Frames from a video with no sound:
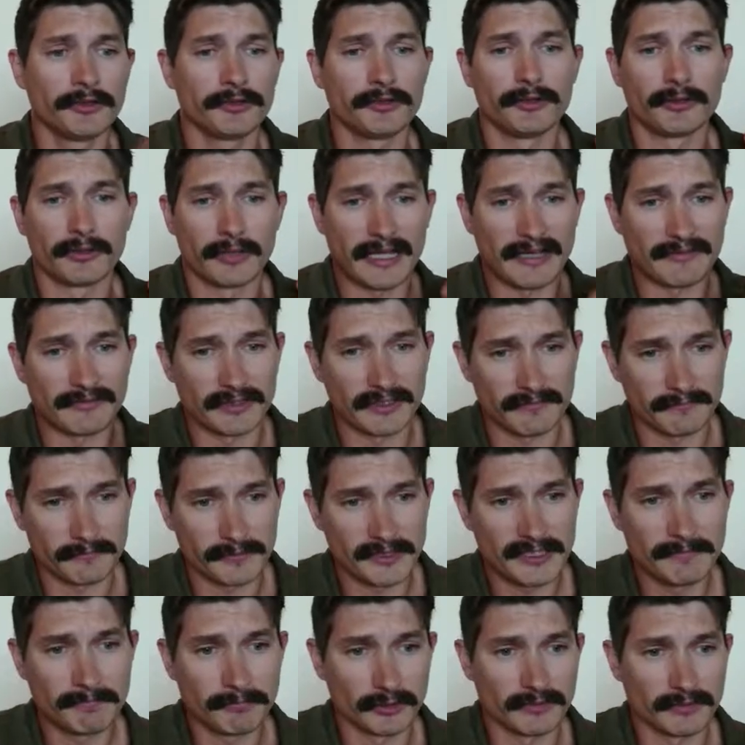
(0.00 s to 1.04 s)
you don't have enough
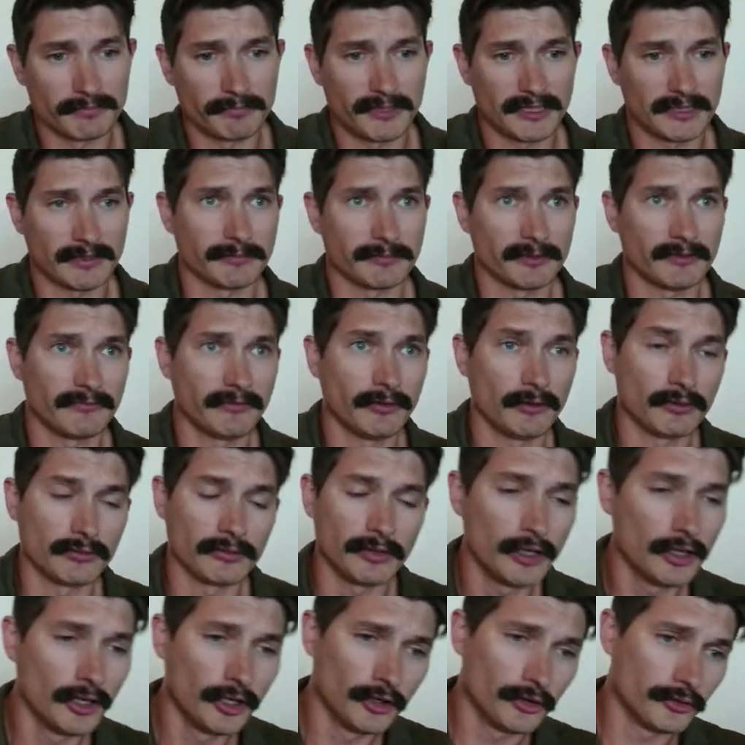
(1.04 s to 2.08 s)
people to pick up the
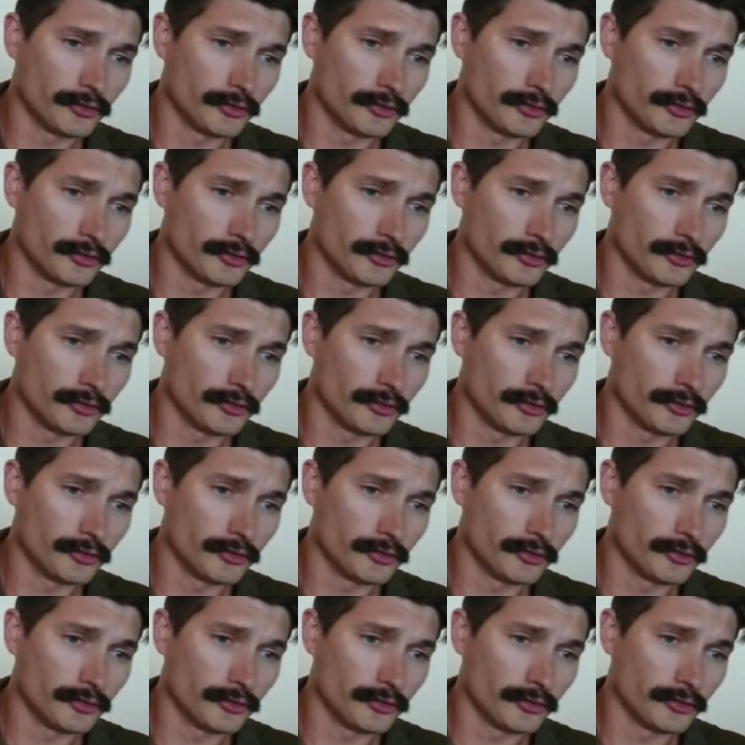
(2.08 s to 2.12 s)
phone.